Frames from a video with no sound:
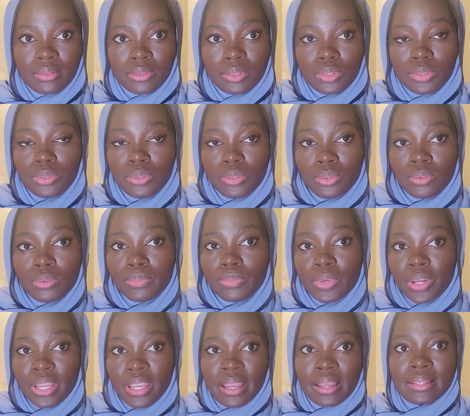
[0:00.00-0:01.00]
to do
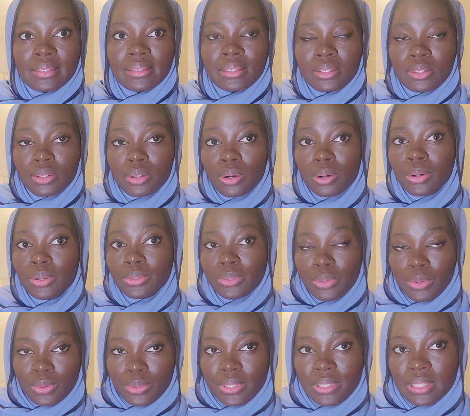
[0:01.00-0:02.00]
prayers on
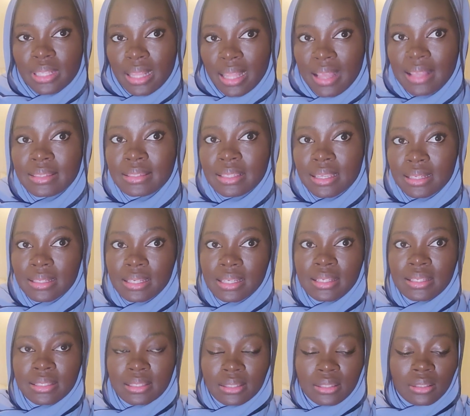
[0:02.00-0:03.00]
those last 10
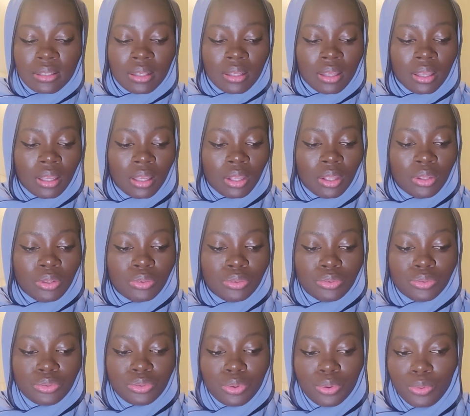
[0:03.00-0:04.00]
days.
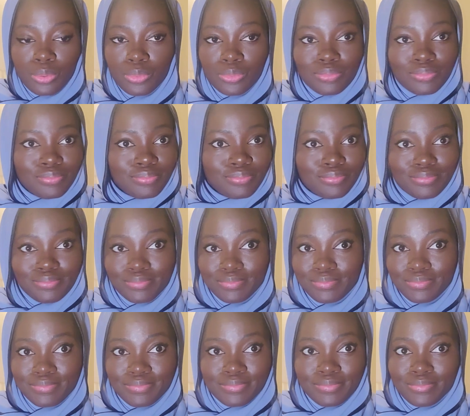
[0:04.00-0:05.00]
So,
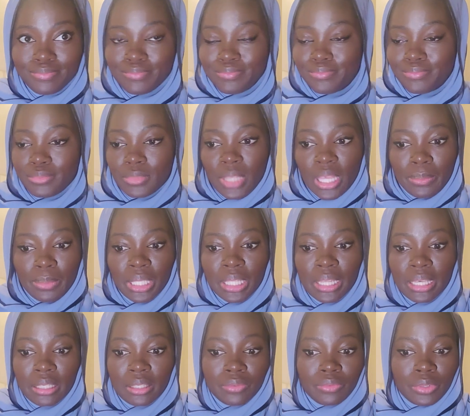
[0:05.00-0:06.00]
and I mean,
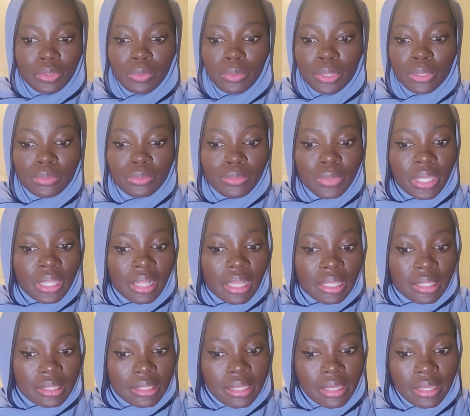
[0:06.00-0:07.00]
like, if you want to be
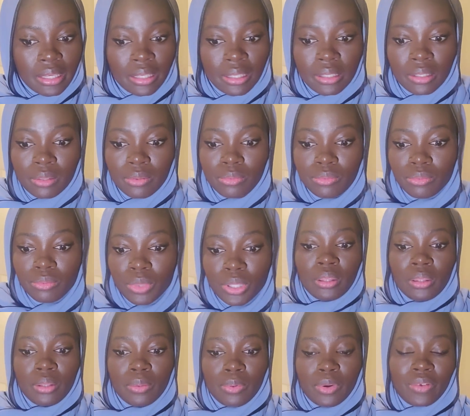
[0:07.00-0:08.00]
like, say,
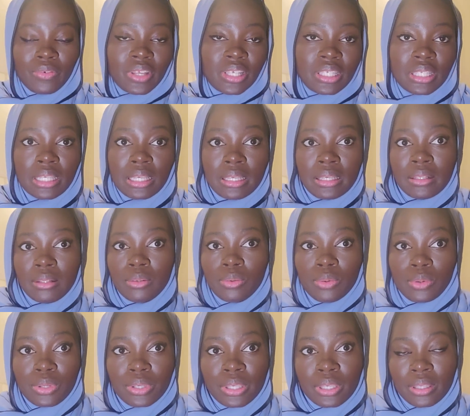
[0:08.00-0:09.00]
the prophet say,
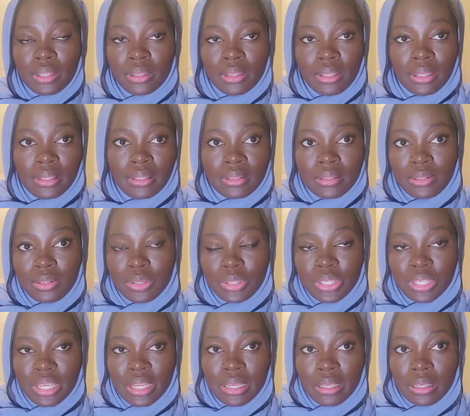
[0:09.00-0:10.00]
look in these
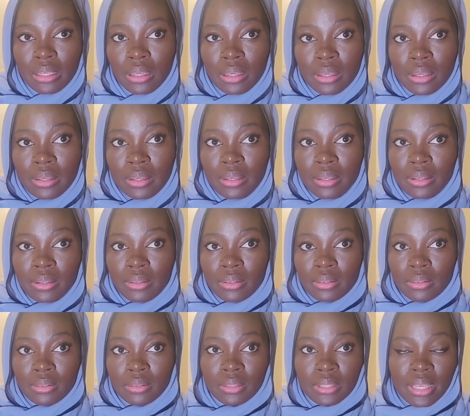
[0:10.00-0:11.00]
certain
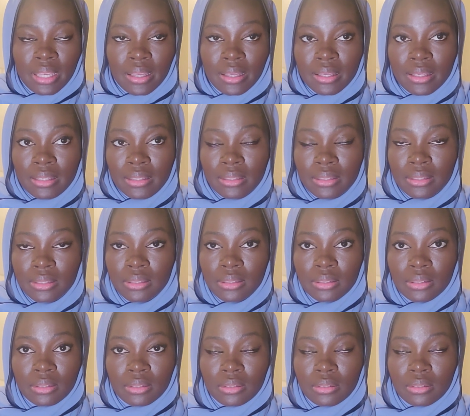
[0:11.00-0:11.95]
days,